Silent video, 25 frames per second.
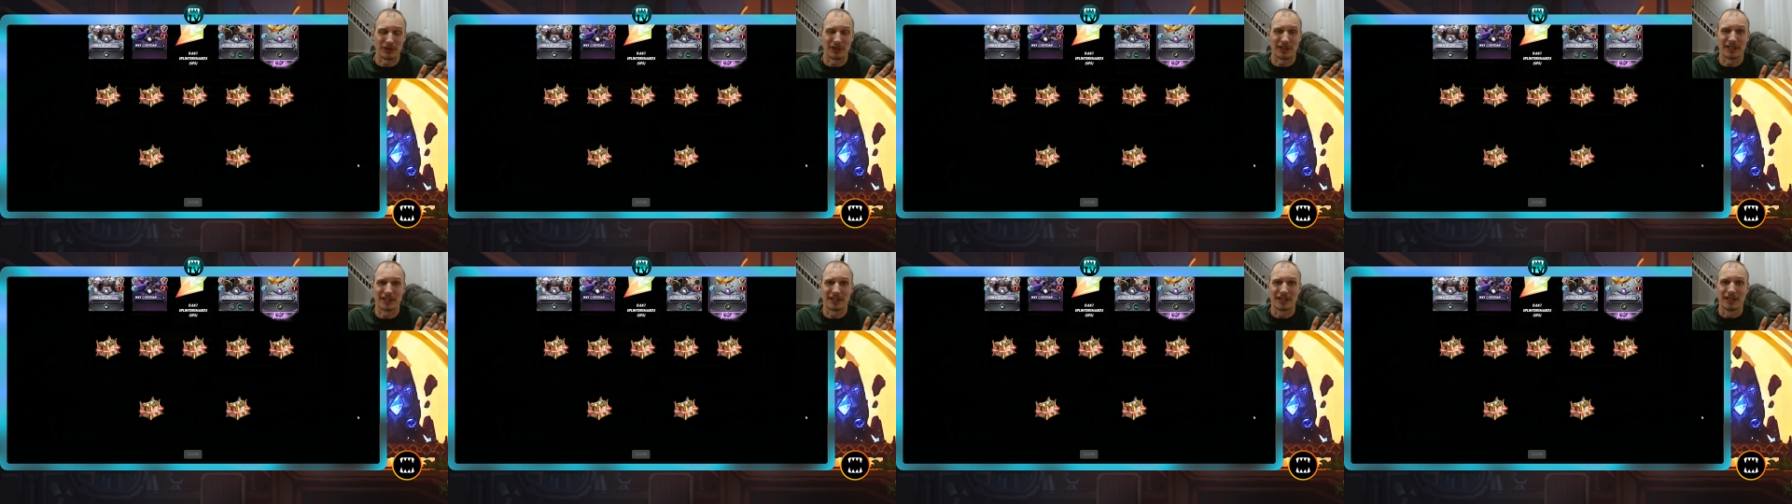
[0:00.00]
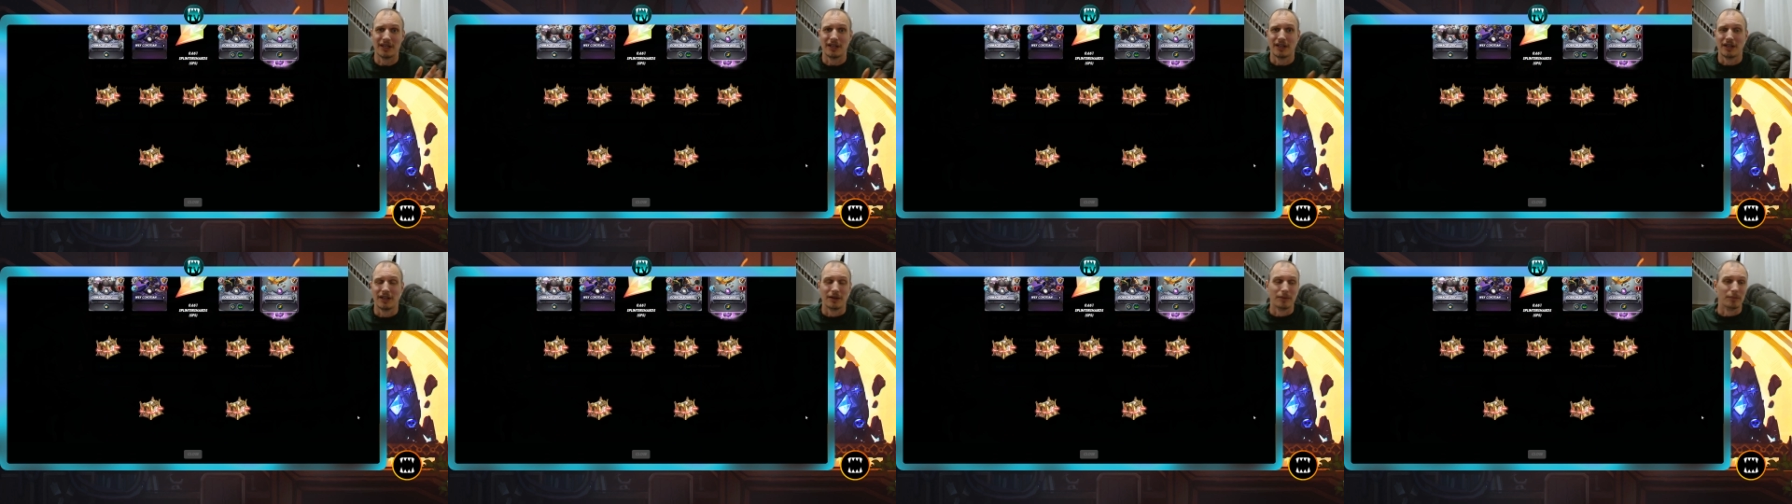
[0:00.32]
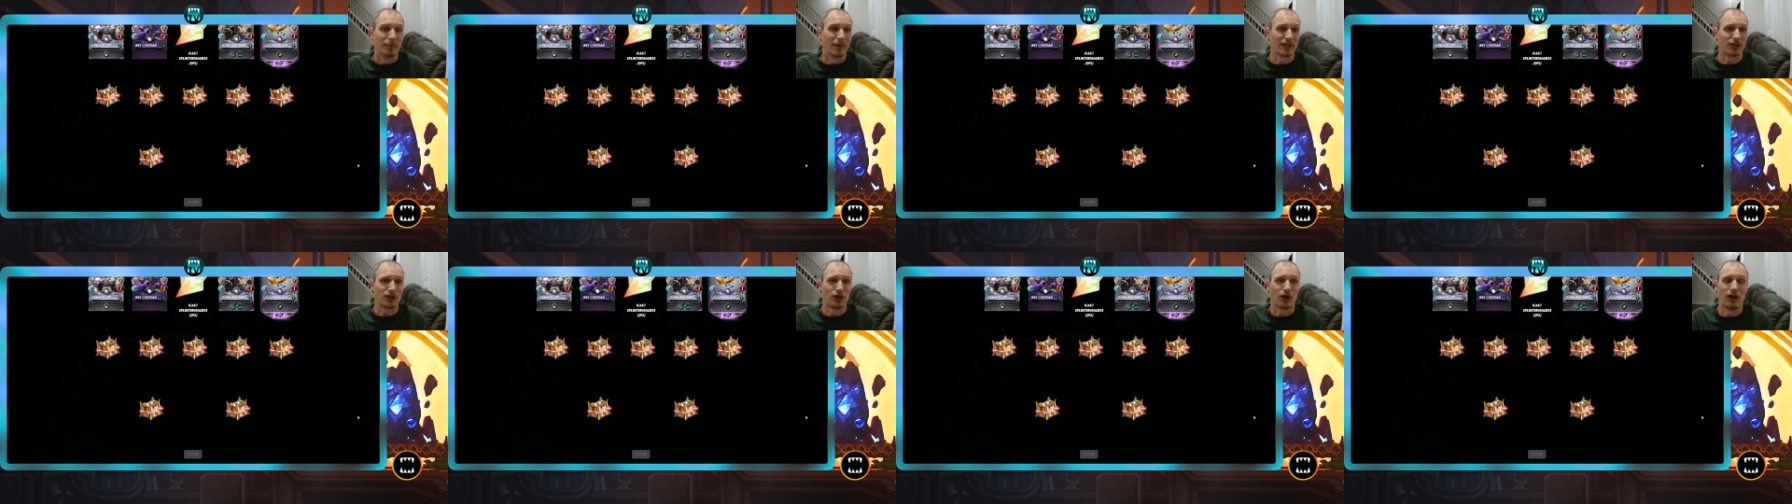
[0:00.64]
Like
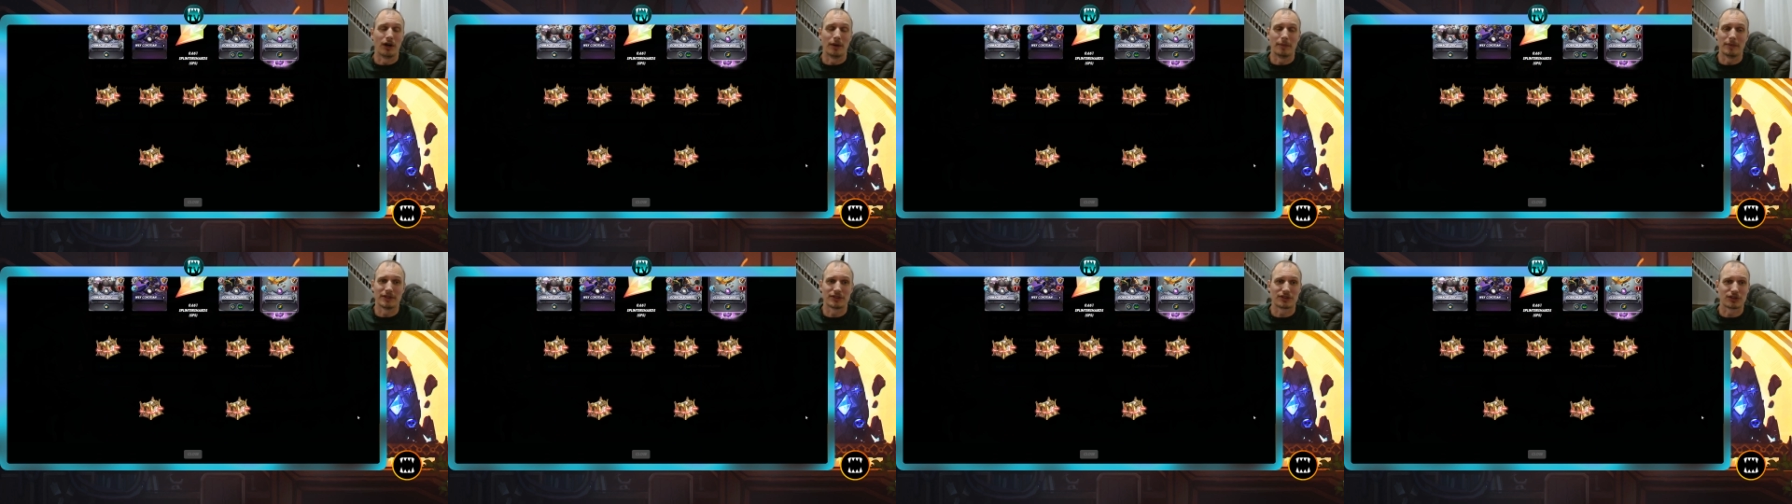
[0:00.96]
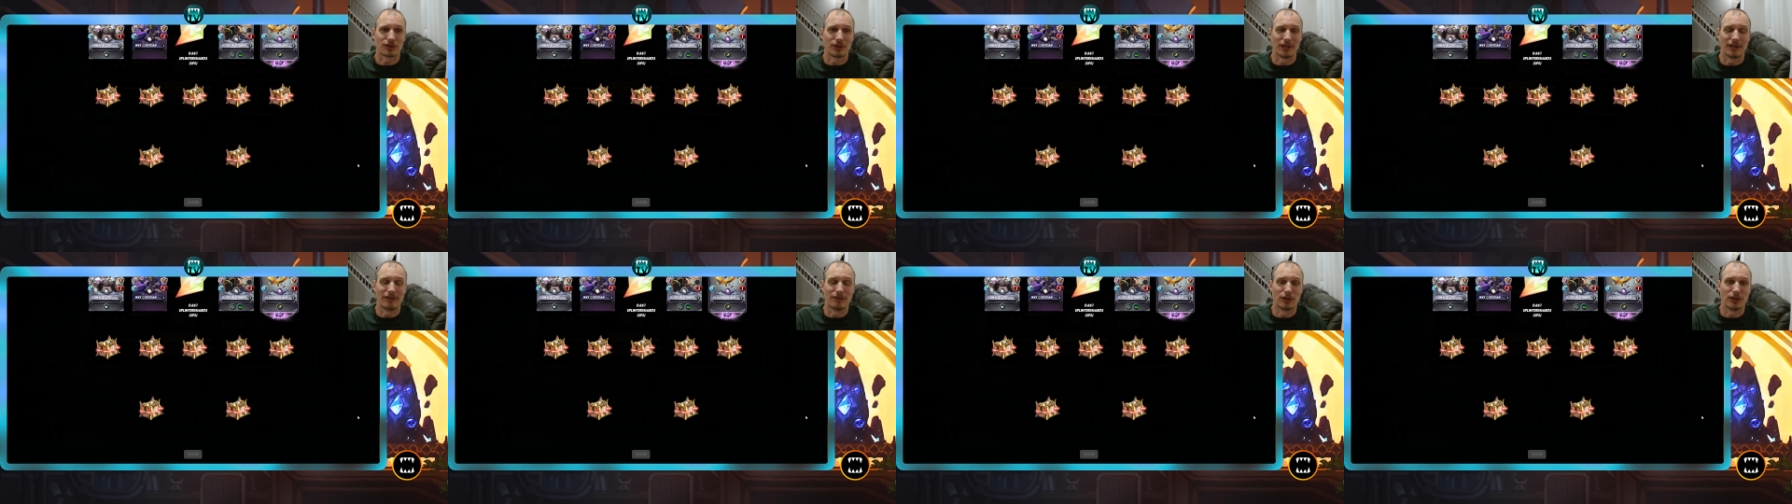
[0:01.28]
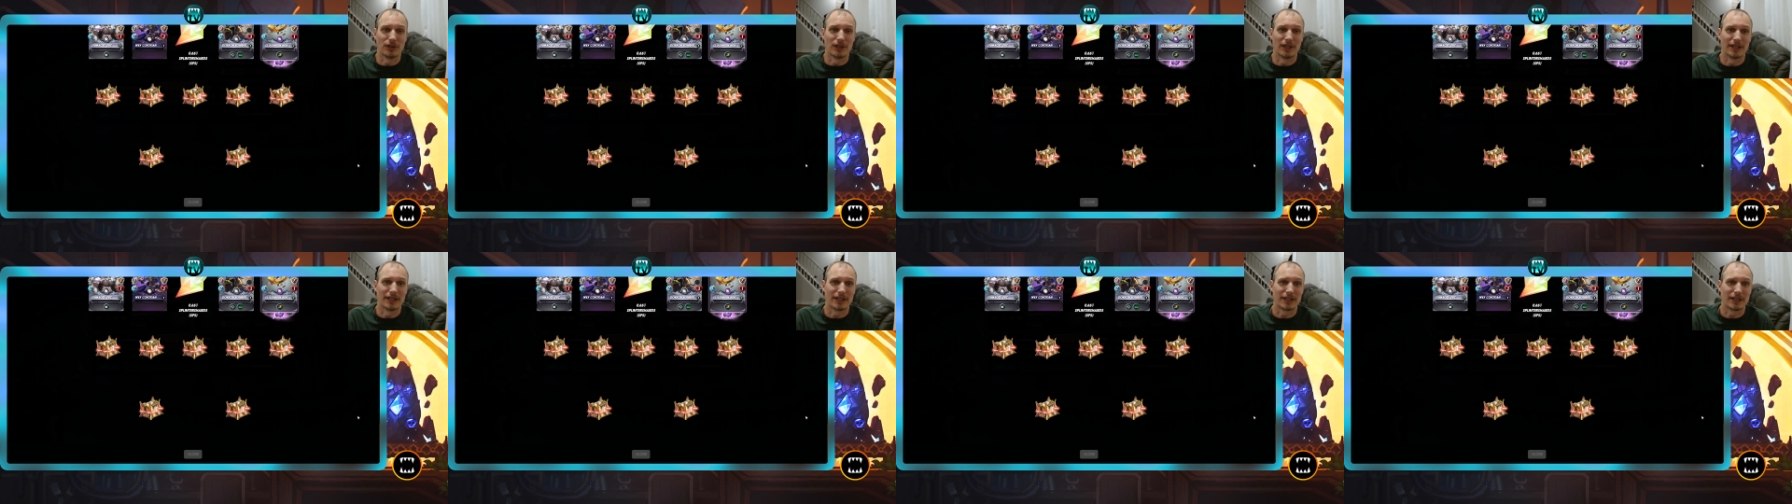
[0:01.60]
my commons are level
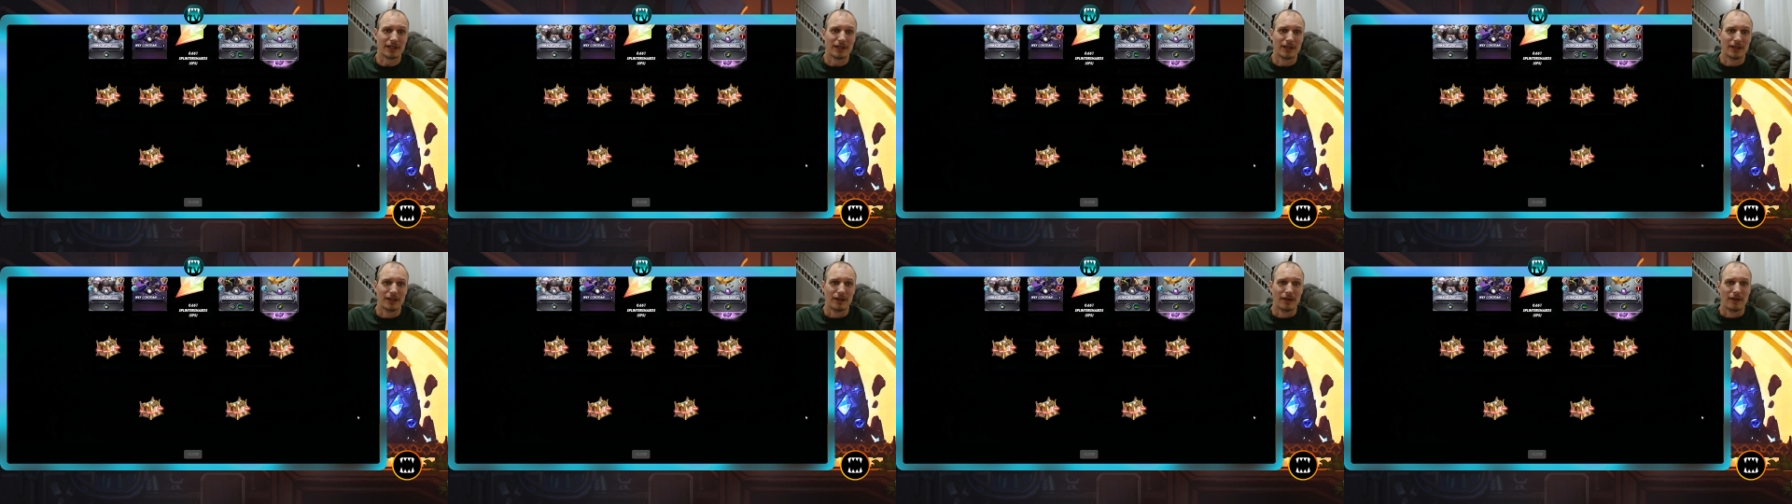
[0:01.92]
like